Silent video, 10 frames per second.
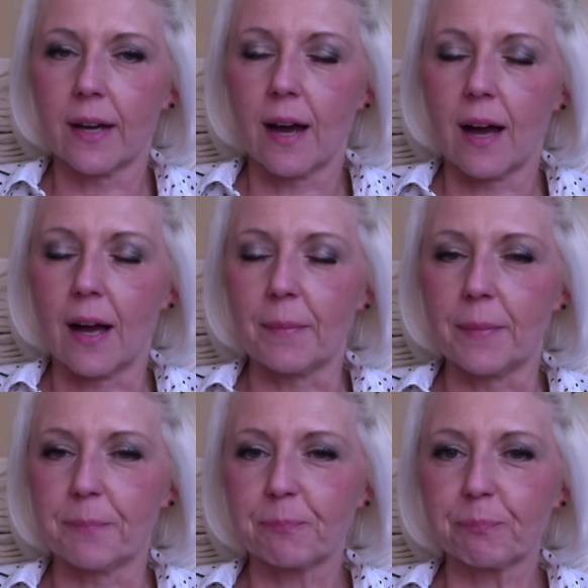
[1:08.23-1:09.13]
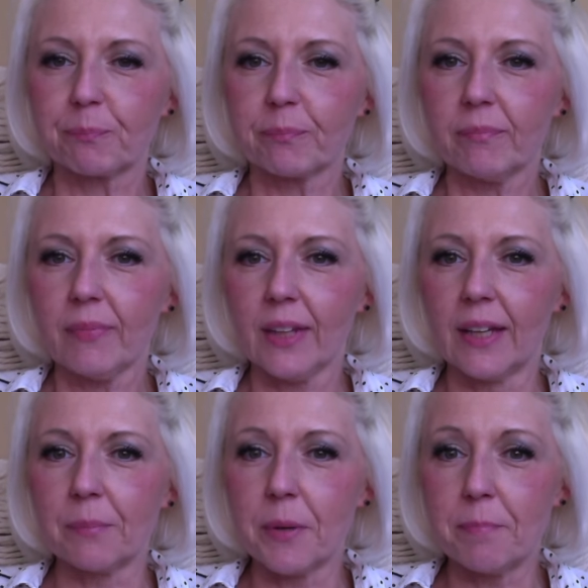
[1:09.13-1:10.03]

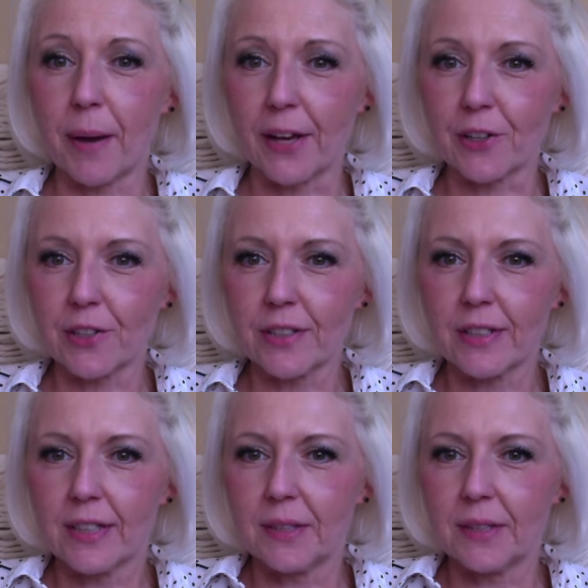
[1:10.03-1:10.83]
and be better.